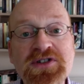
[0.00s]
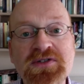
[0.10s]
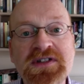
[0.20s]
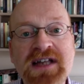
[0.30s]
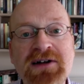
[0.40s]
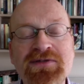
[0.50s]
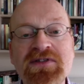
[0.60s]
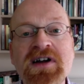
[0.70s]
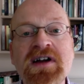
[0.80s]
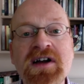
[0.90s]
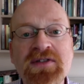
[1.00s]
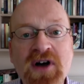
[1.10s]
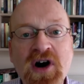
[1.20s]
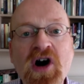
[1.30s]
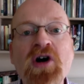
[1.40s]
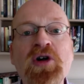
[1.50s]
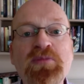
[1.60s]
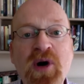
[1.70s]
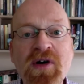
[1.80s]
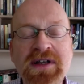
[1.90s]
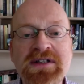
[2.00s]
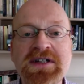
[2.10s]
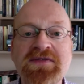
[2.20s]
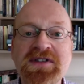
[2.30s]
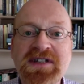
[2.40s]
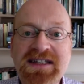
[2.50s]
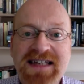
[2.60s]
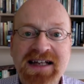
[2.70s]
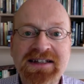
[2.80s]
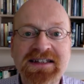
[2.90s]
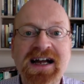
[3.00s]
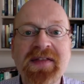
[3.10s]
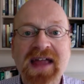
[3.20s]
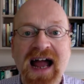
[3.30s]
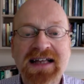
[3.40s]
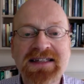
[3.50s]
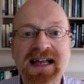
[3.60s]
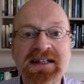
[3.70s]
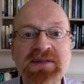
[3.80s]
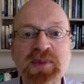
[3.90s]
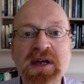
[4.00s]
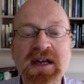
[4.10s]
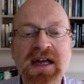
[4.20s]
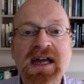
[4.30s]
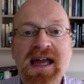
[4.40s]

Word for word: yourself. The whole point of the descent and the ascent being